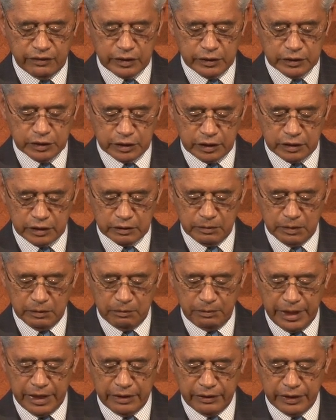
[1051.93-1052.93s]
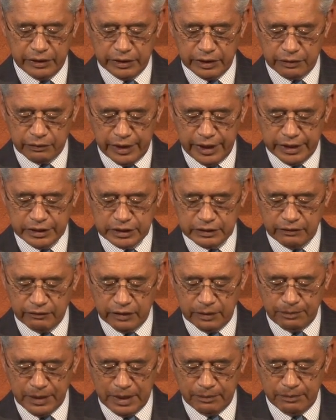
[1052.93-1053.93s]
considerable bearing on the rights of
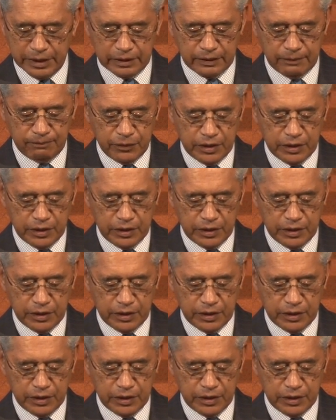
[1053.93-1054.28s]
the public